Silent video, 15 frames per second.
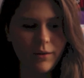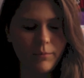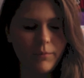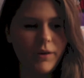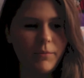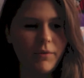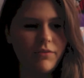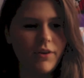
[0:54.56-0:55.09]

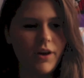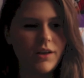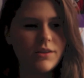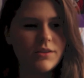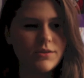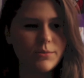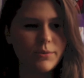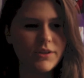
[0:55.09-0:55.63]
and my
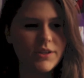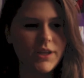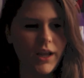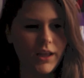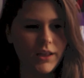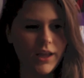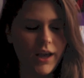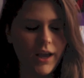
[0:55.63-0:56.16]
friends were sitting
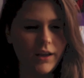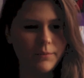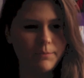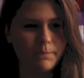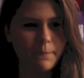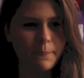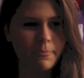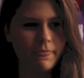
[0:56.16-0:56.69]
in line,
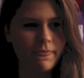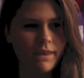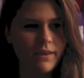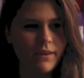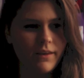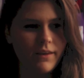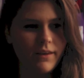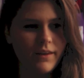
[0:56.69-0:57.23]

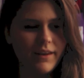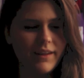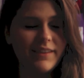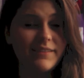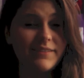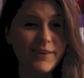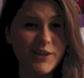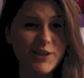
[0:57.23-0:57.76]
the
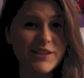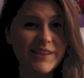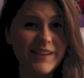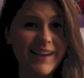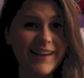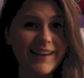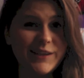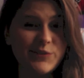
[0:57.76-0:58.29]
first in
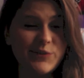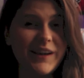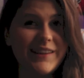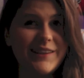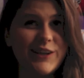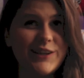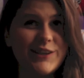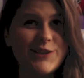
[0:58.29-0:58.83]
line, because we got
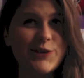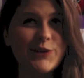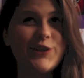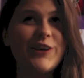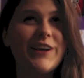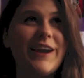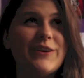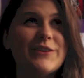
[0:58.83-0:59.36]
there at
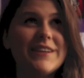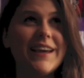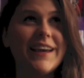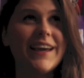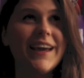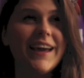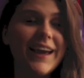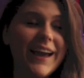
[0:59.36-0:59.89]
2:30. I was
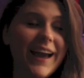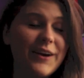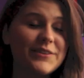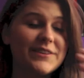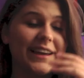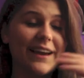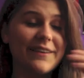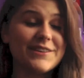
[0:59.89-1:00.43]

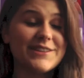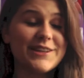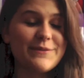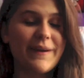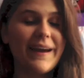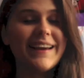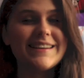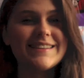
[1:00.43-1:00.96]
like having such
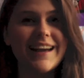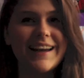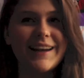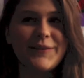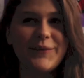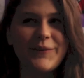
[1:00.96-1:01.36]
bad anxiety, we